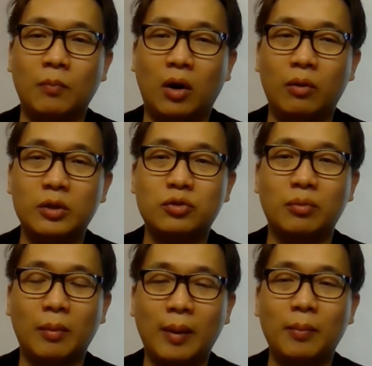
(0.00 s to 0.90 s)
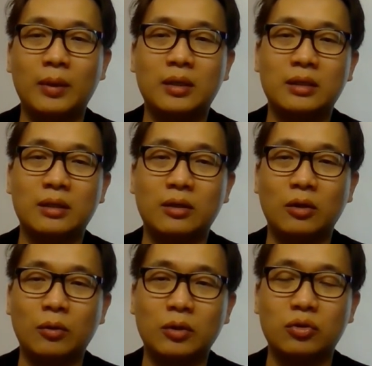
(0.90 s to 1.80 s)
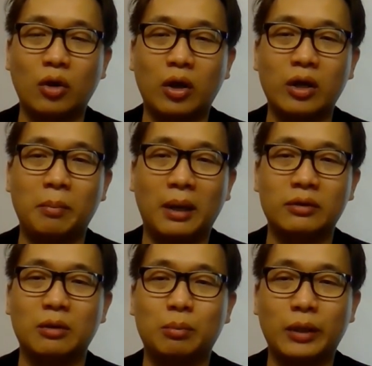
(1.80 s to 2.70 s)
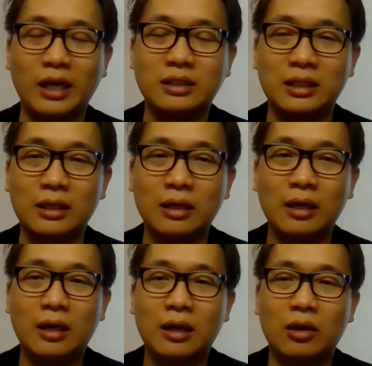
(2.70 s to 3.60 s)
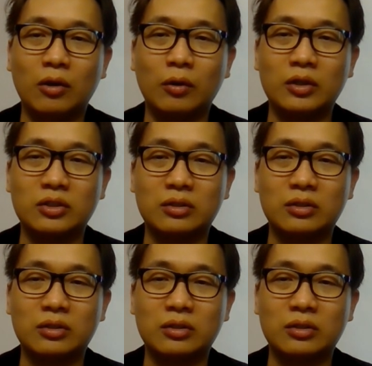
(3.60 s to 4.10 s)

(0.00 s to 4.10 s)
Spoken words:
always remember, you know, it's not about the pricing, You know,